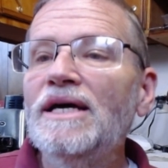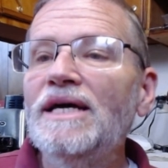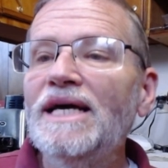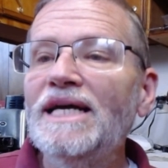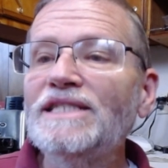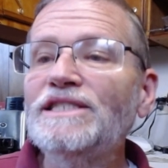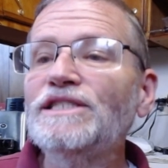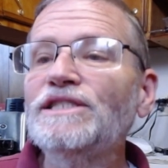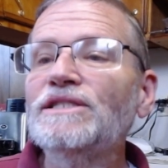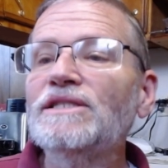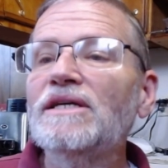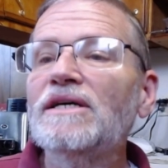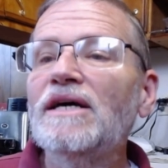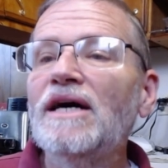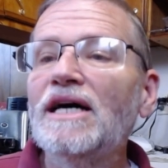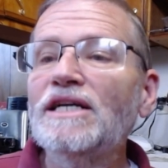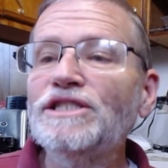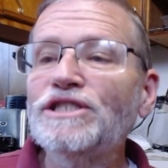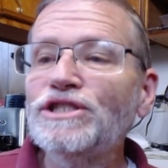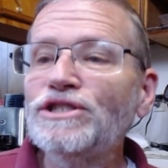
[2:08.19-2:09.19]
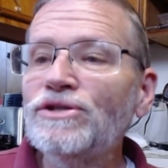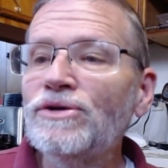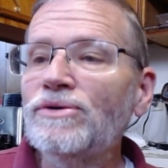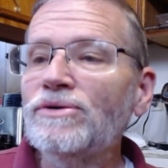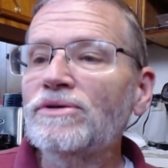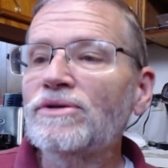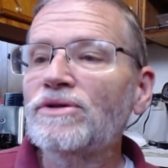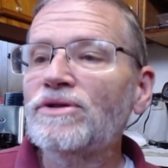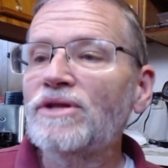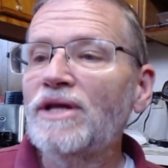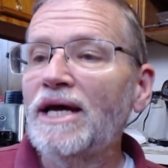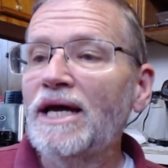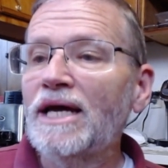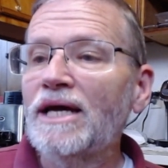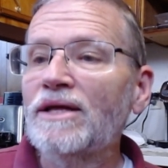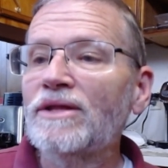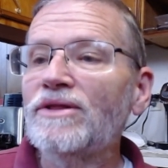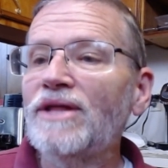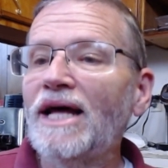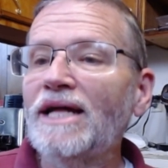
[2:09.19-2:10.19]
It's a certain
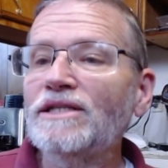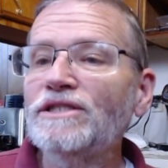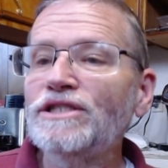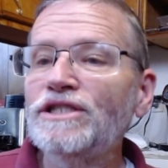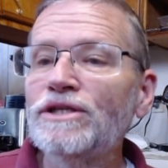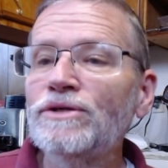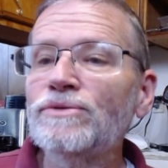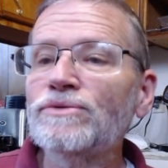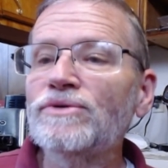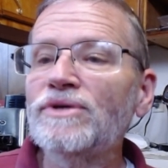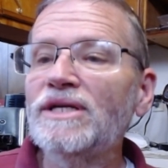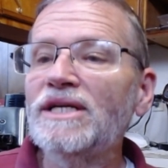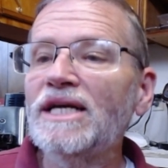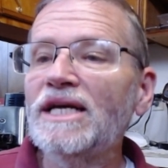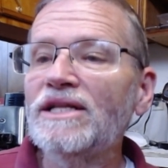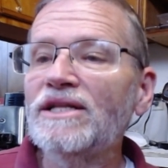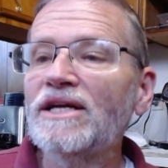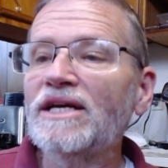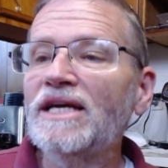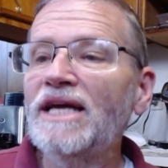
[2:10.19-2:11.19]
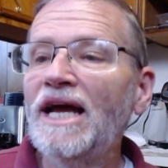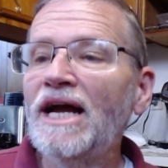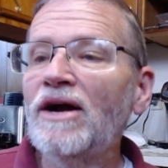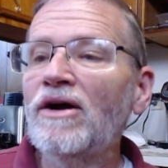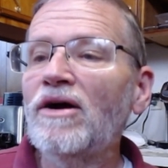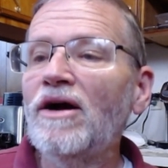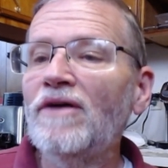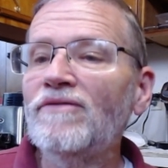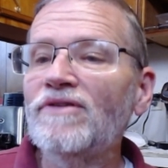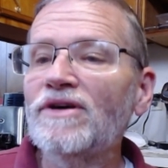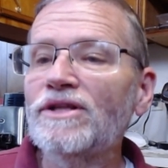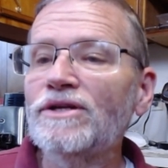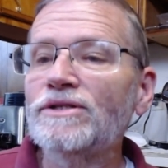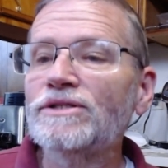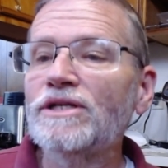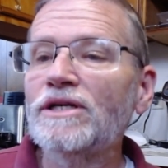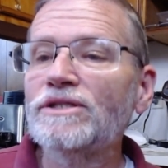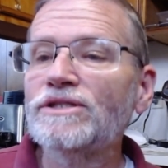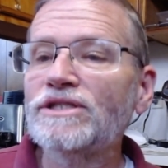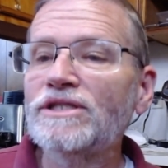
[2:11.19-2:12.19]
thing that children in the care of
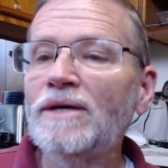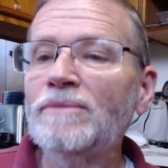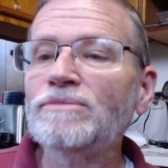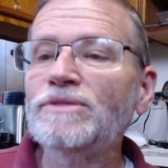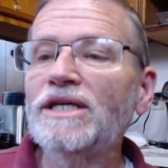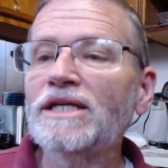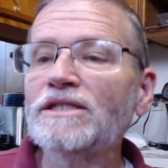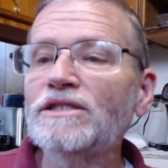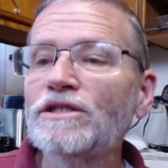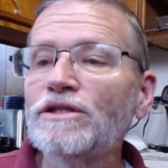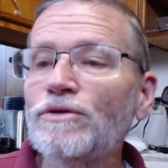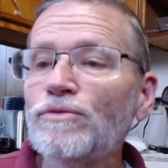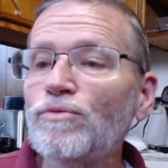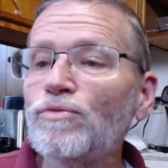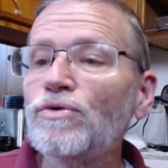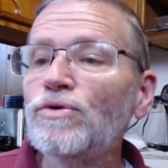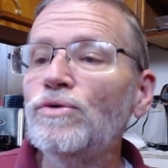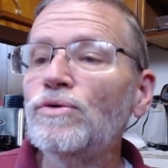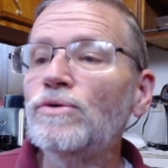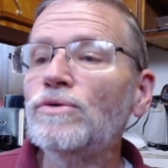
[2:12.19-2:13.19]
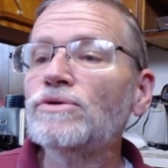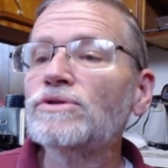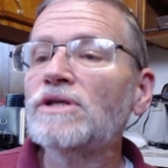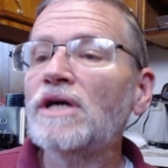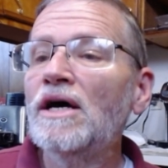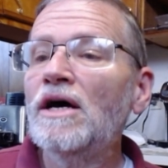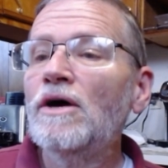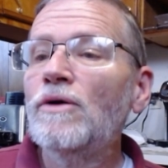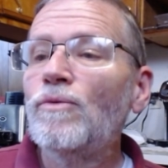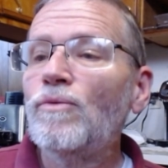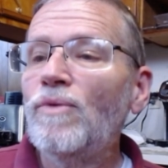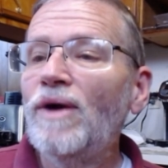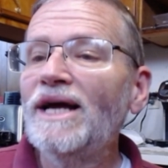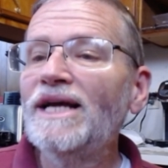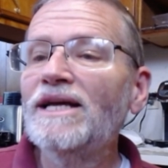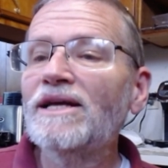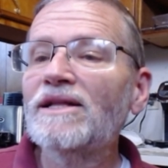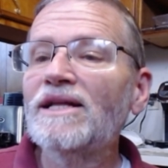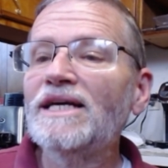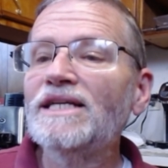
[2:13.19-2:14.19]
others are subject to the rules,
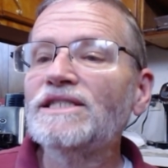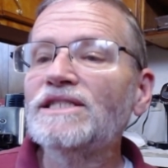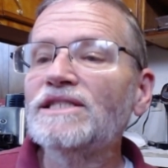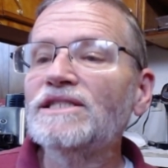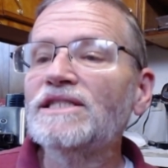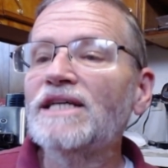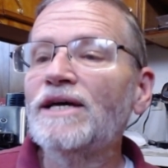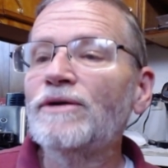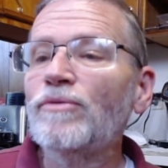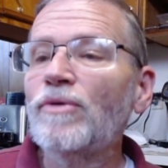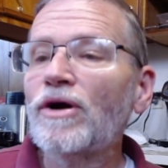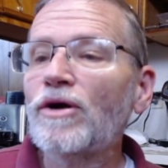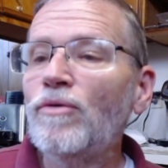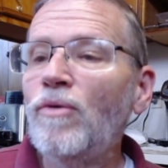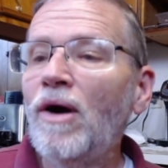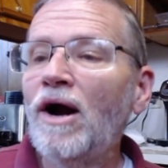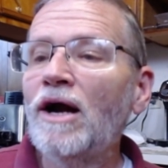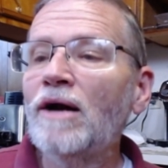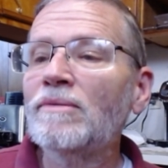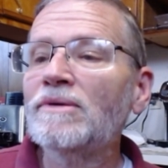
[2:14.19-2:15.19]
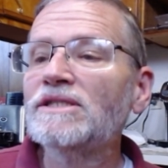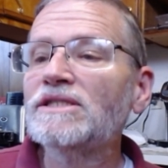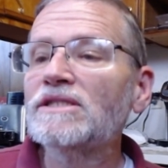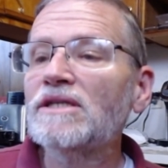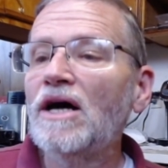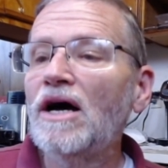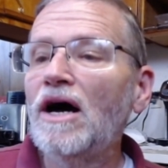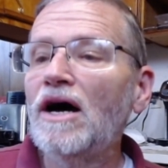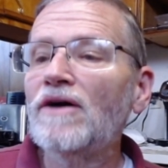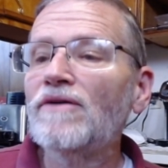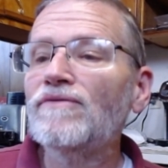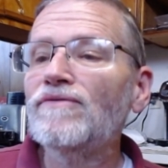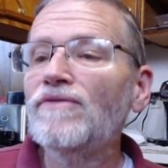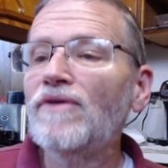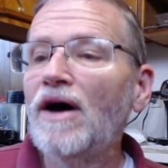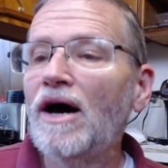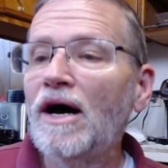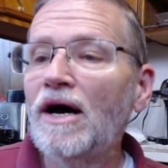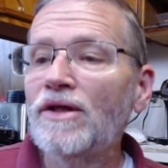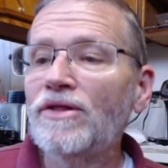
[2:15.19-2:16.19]
regulations, and requirements of
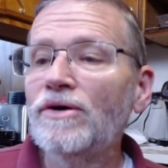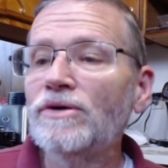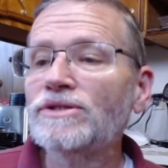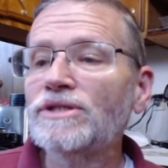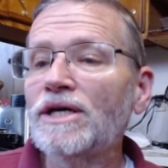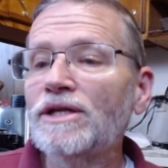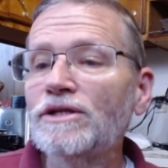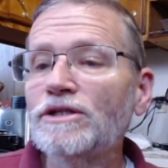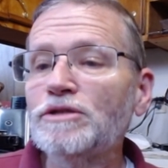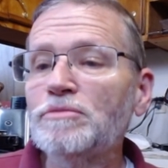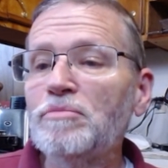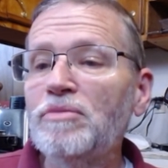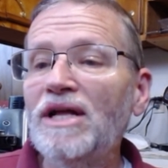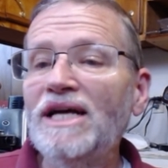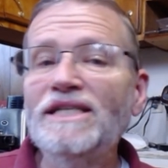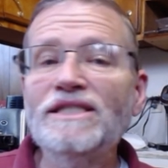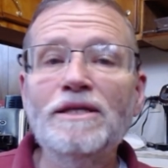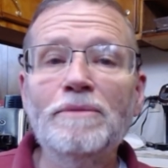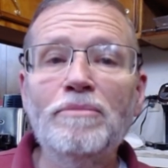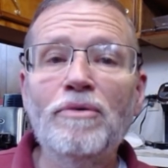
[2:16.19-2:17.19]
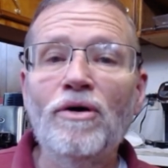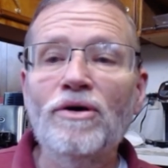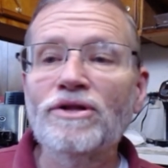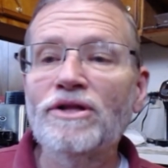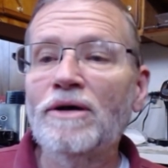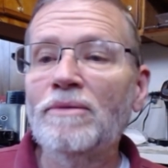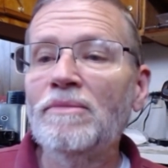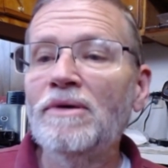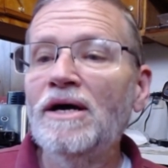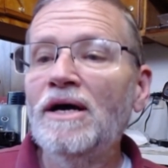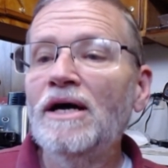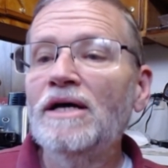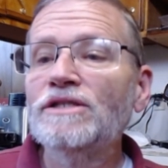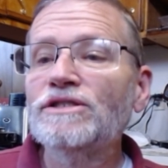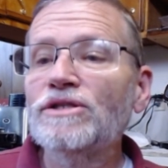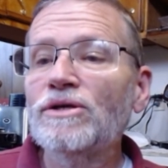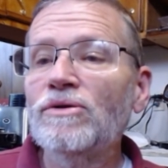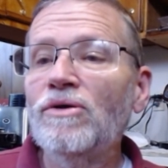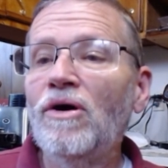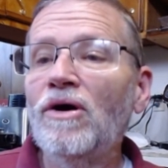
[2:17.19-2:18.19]
uh, those others place upon them
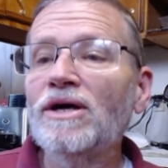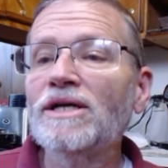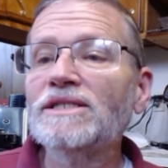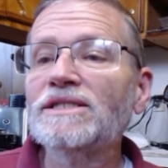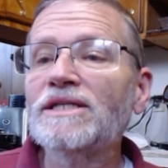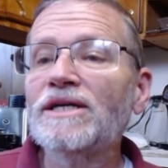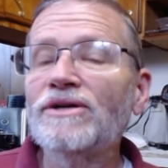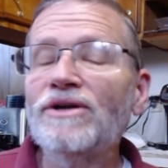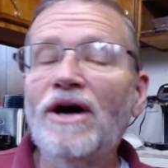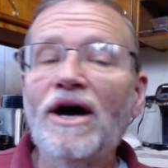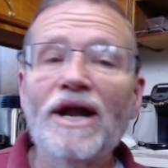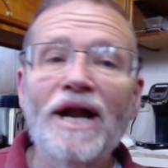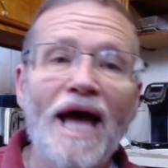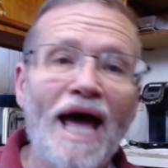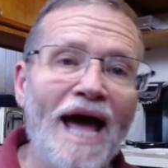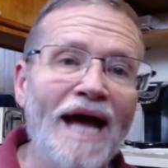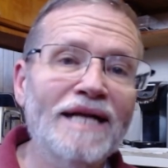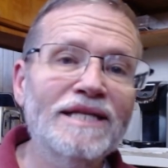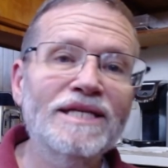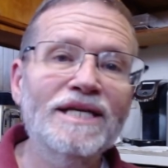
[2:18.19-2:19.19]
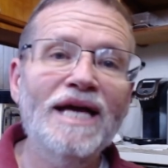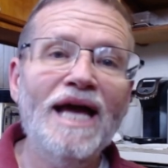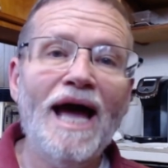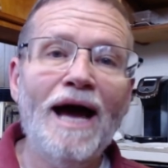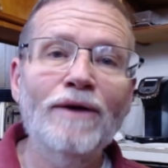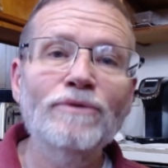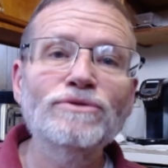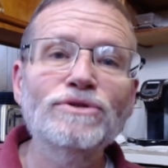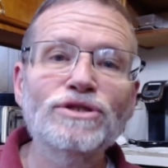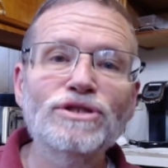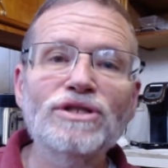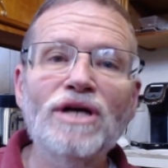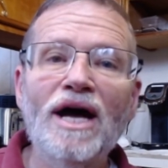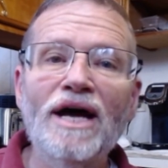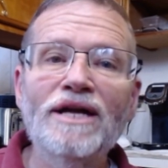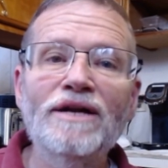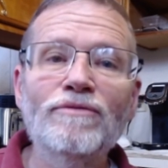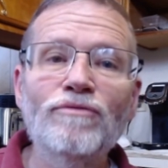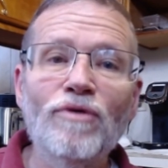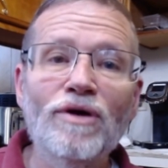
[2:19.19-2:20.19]
so long as they're not acting
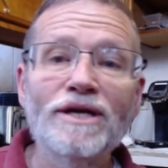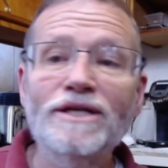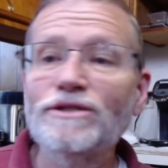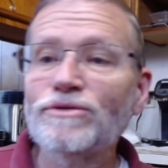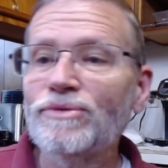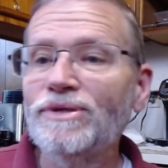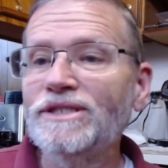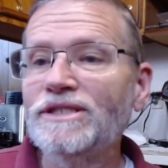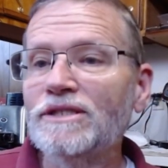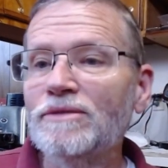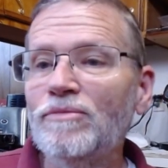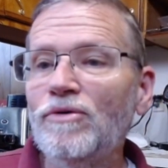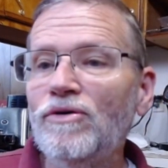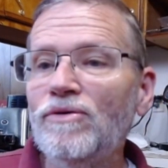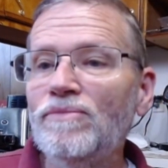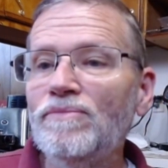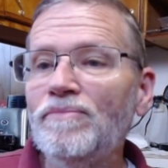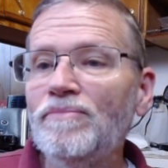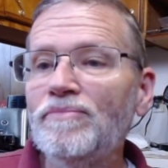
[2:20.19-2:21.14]
outside of what is reasonable.